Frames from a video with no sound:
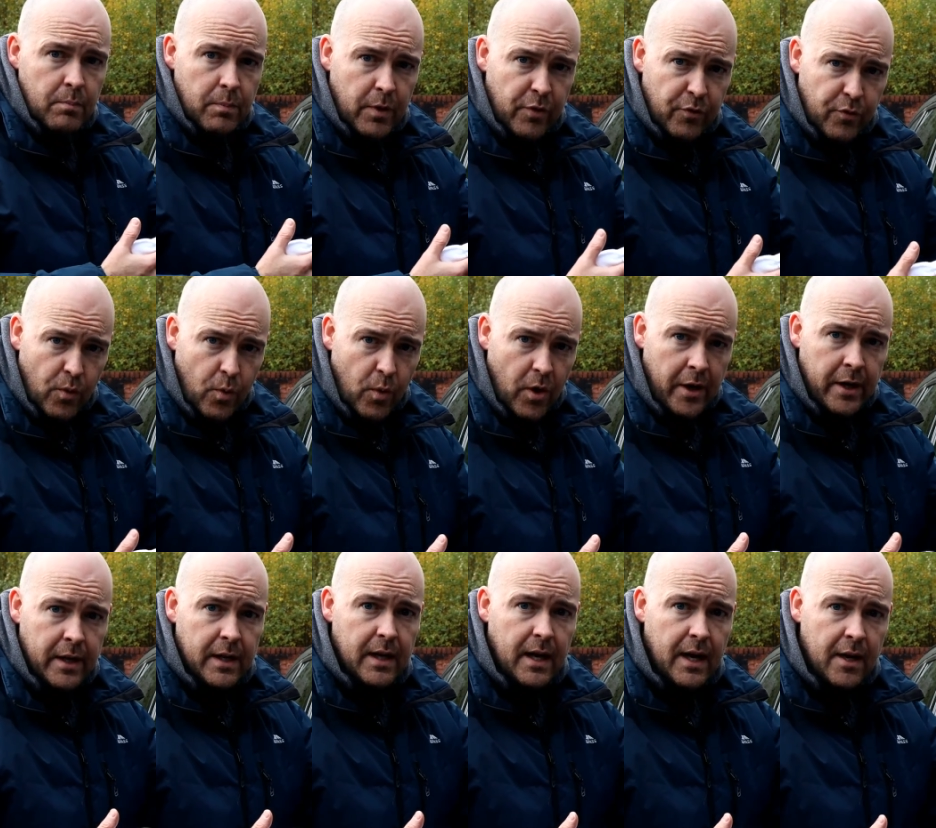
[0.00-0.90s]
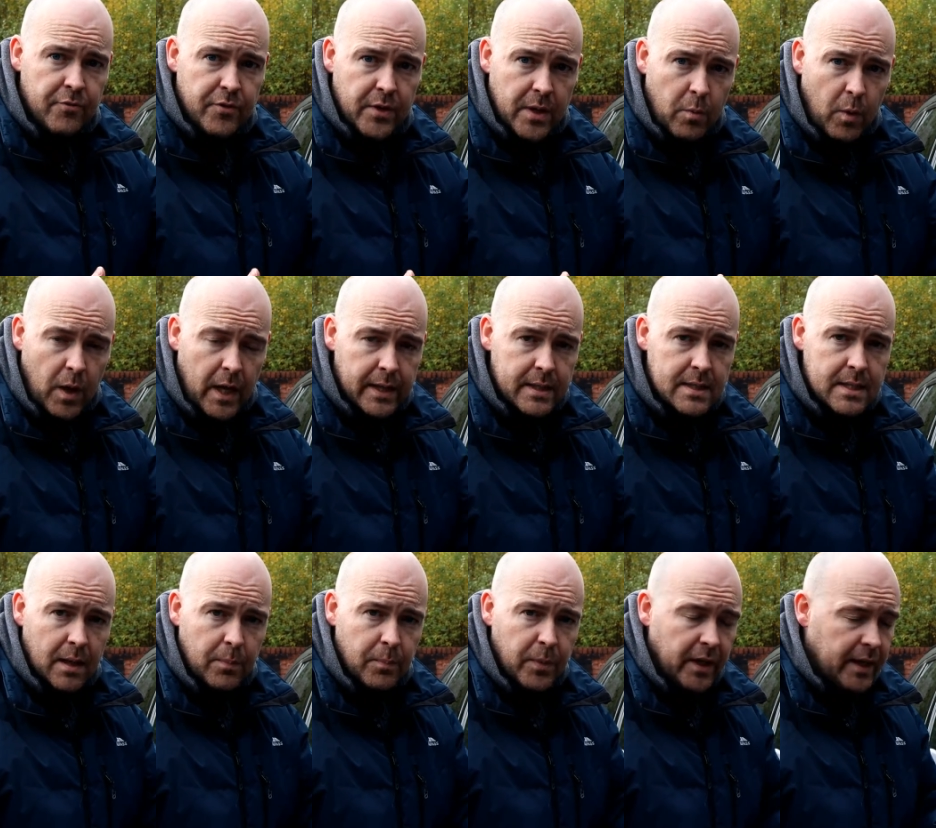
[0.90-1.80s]
before every
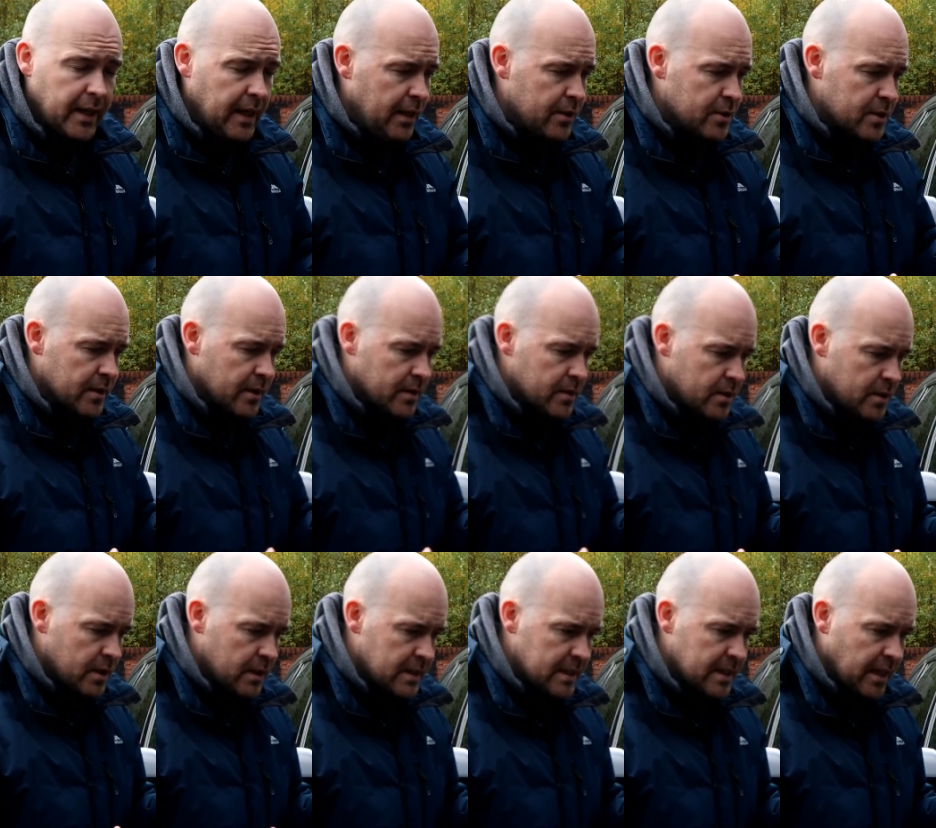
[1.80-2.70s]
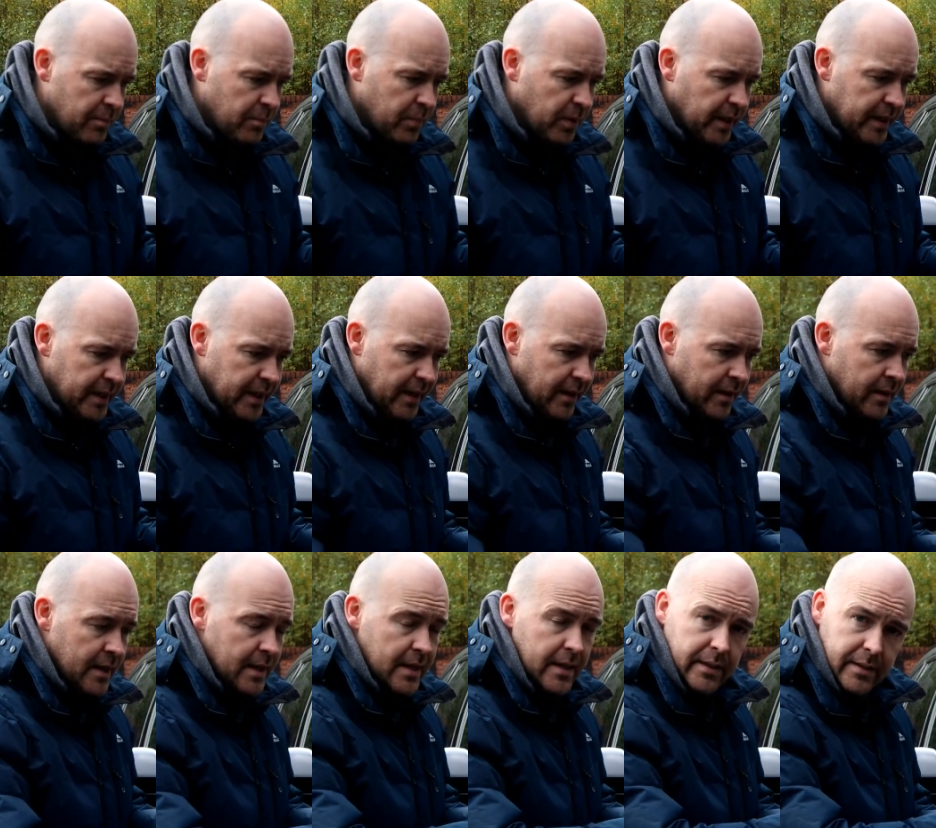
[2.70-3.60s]
wax application. It's just simply there
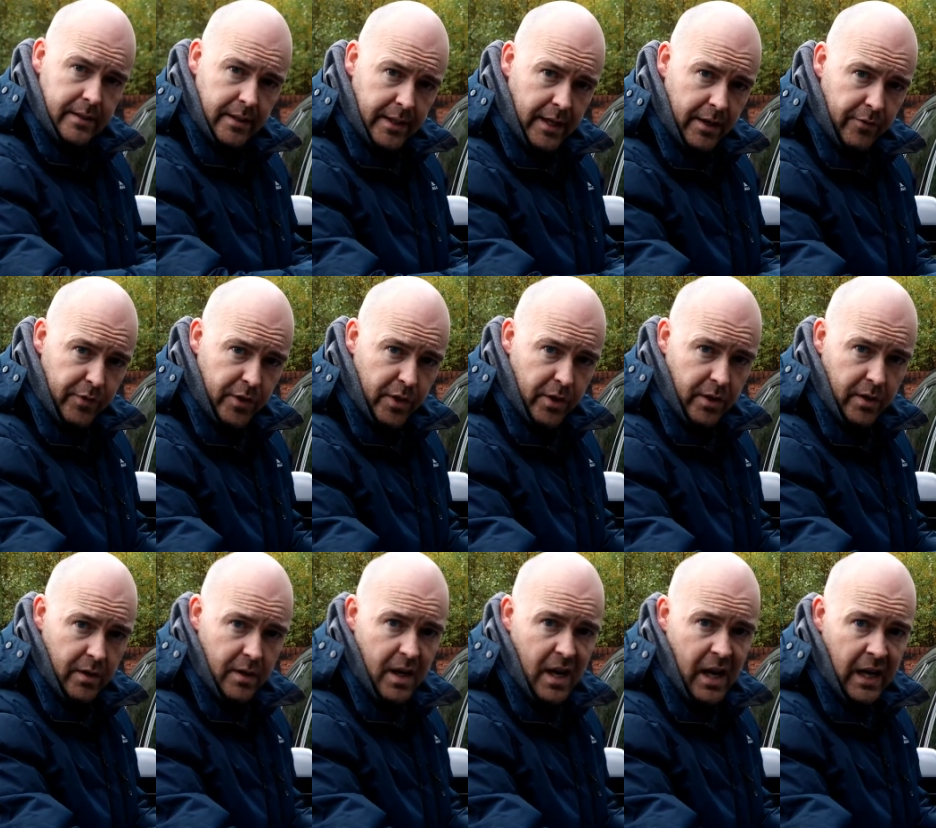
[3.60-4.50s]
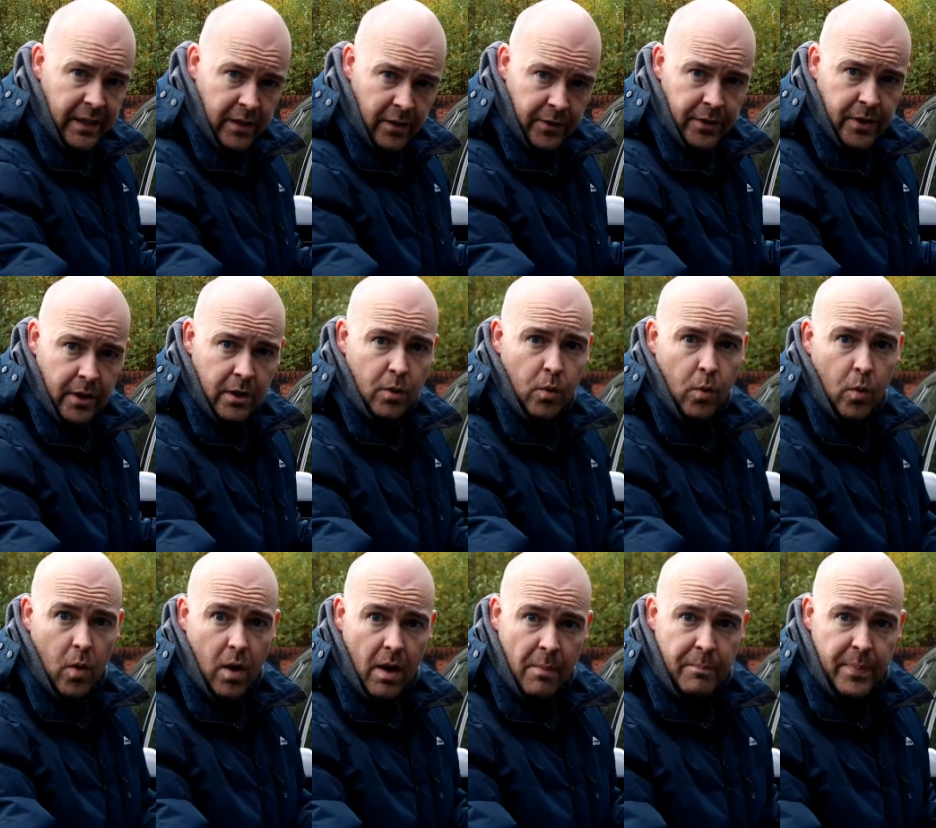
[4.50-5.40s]
to give you an
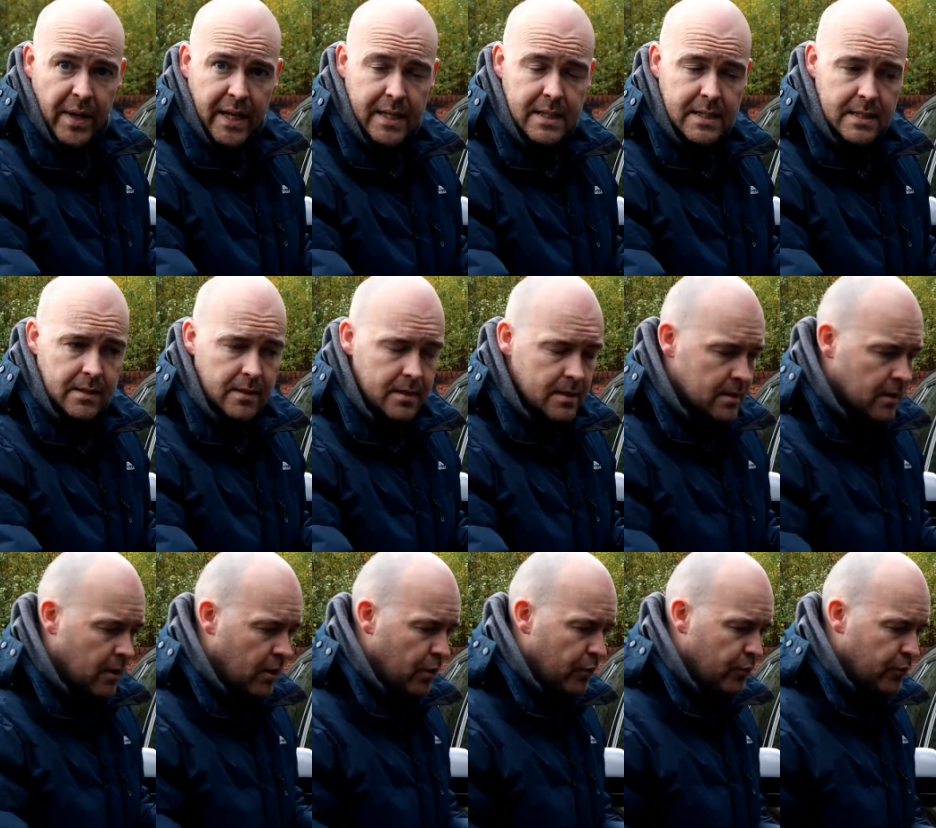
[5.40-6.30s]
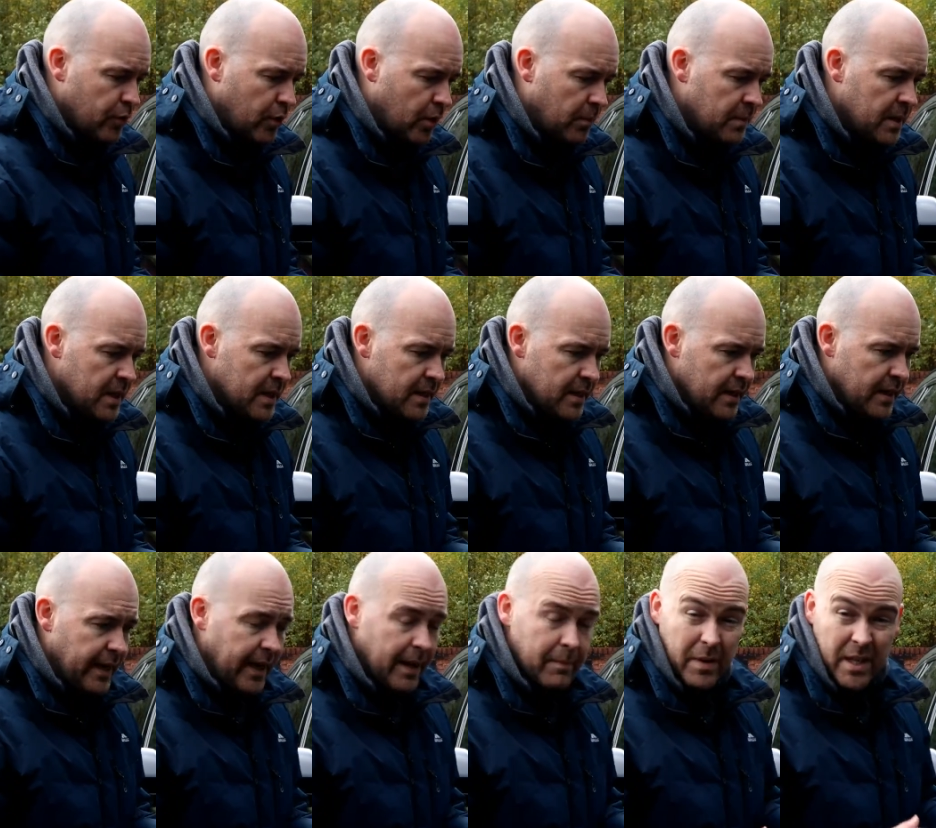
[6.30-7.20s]
undercoat, a base to start from,
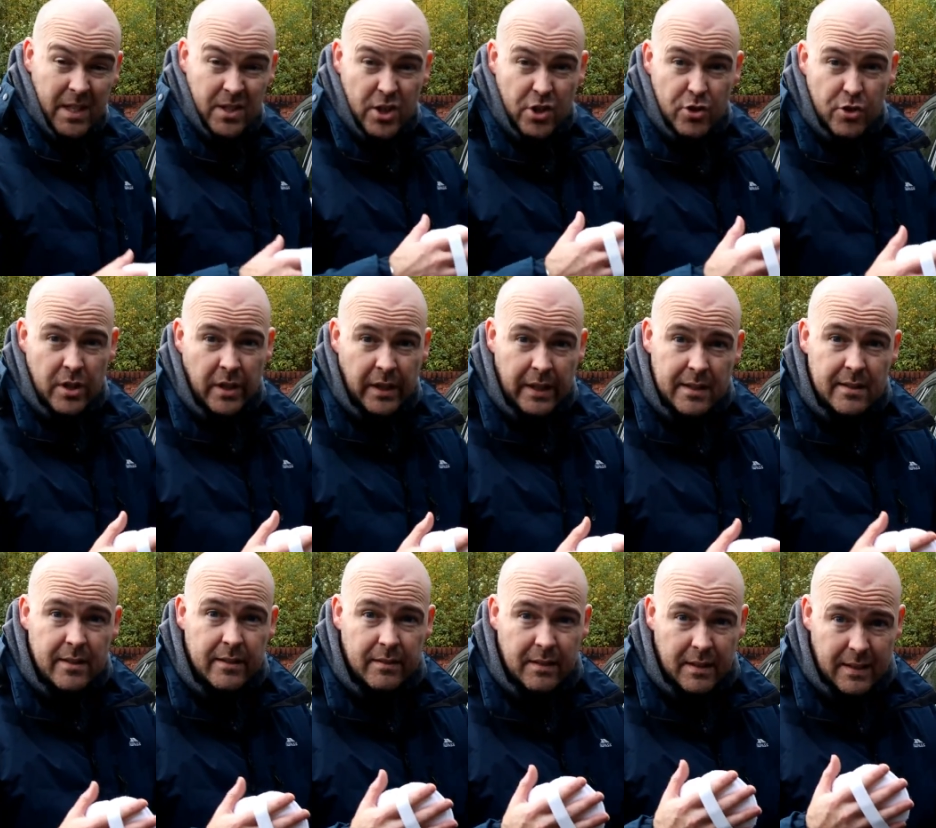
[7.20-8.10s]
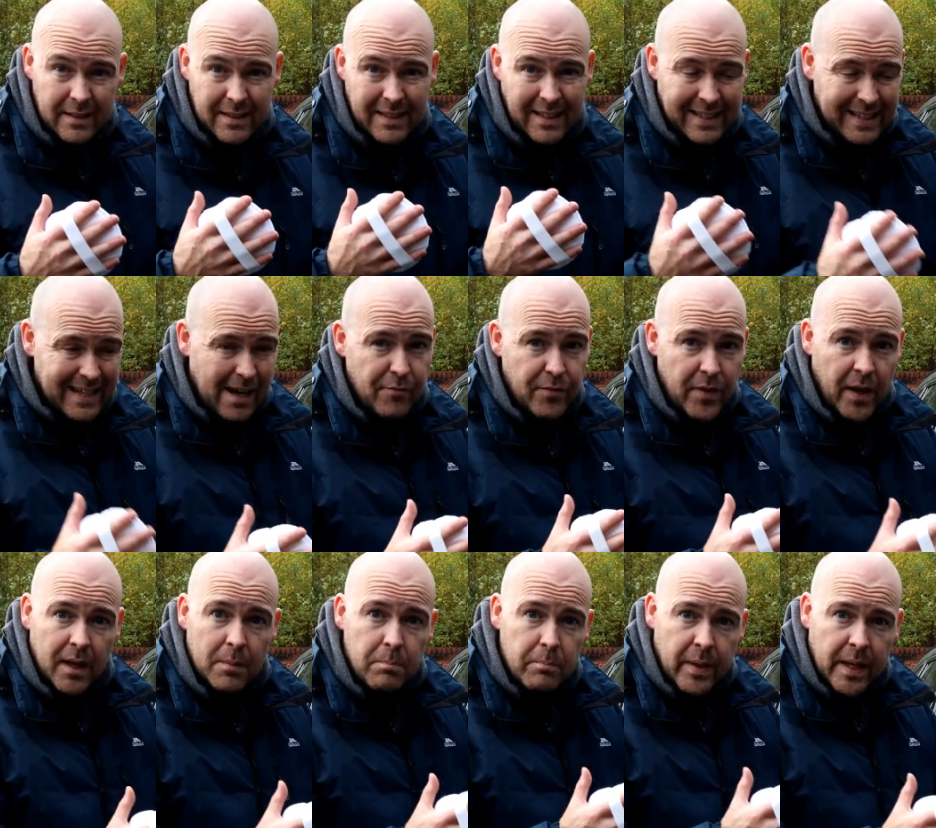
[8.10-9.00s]
and just really to give
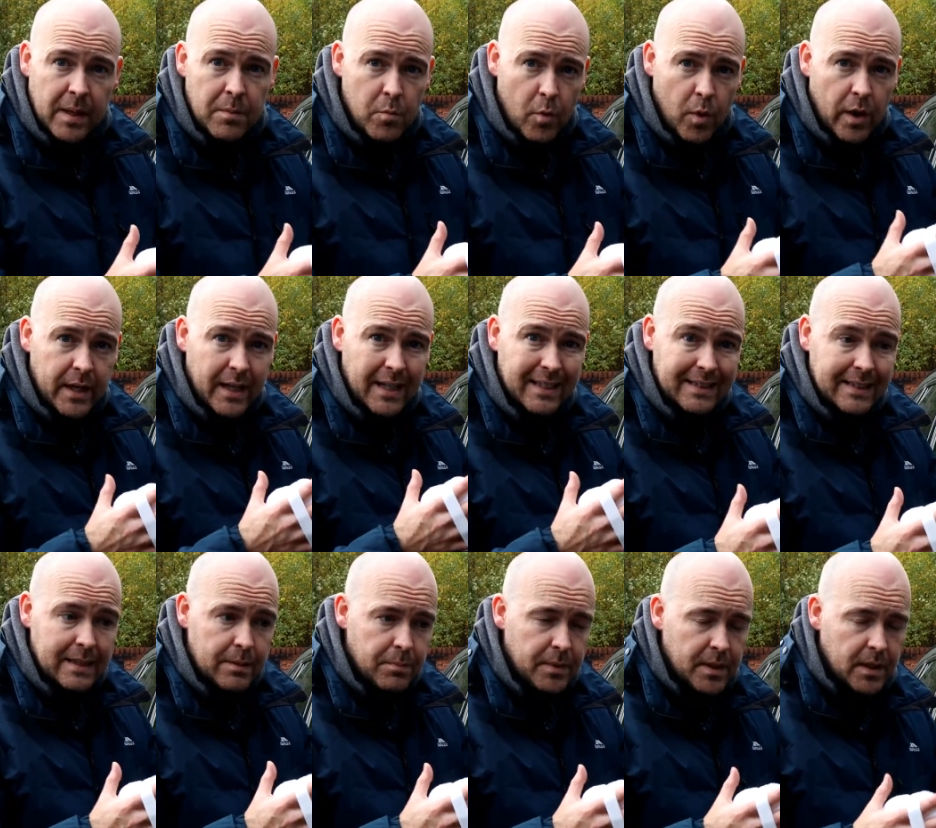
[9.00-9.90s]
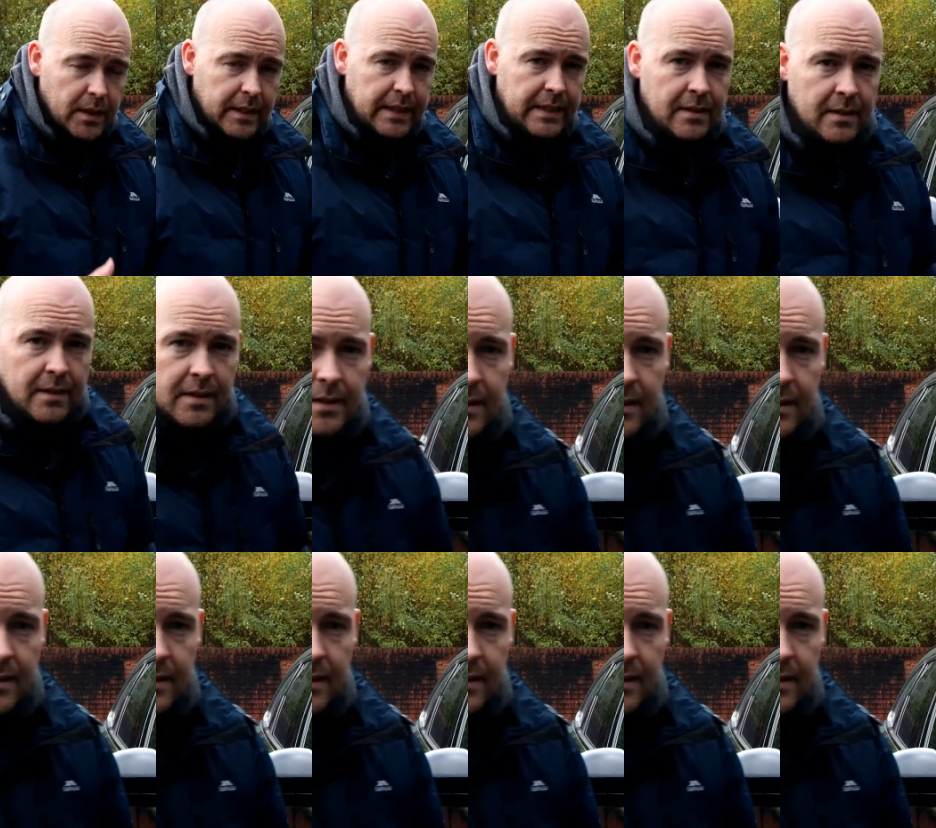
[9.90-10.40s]
that paintwork a deep clean.